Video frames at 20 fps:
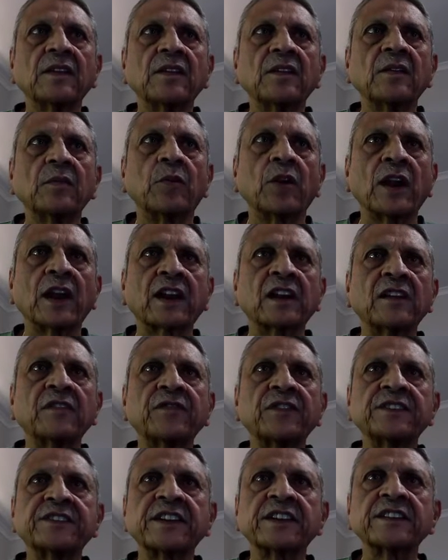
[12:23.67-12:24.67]
Molecular
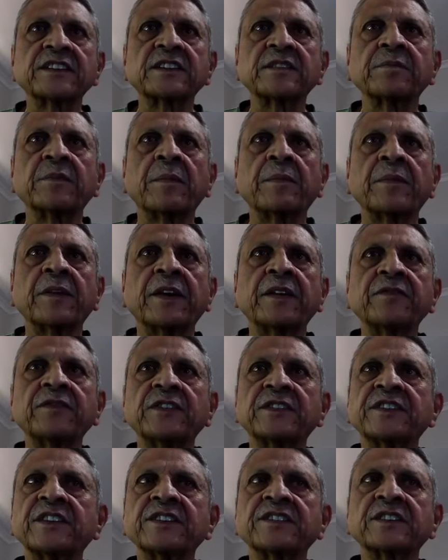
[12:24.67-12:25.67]
filtration, membrane
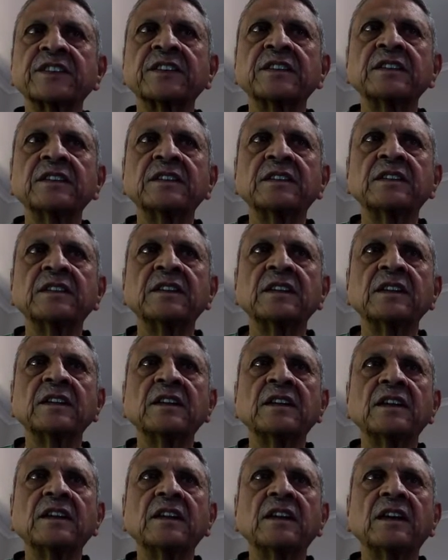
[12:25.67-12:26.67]
filtration,
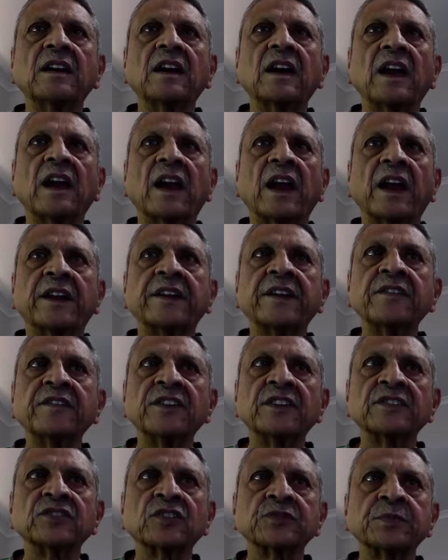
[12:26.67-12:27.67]
and
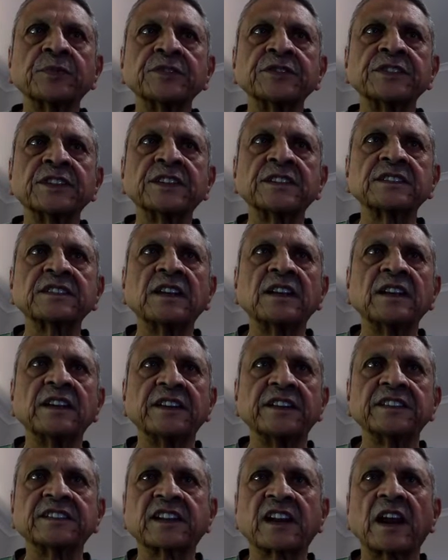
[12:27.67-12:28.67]
reverse osmosis
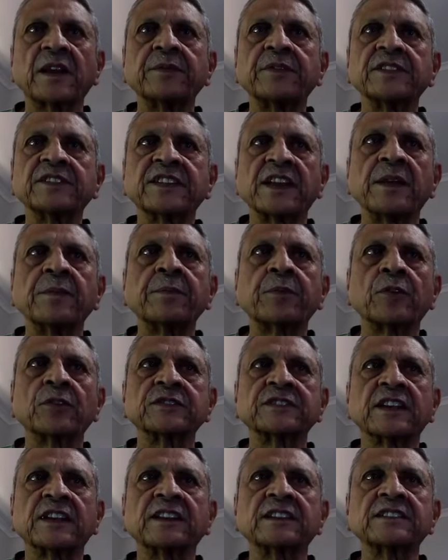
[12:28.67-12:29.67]
describe the same
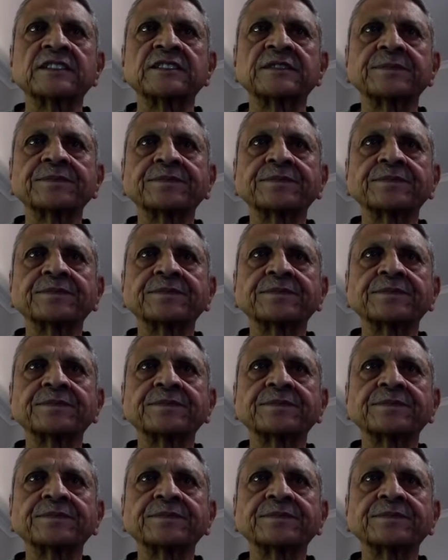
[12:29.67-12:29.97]
process.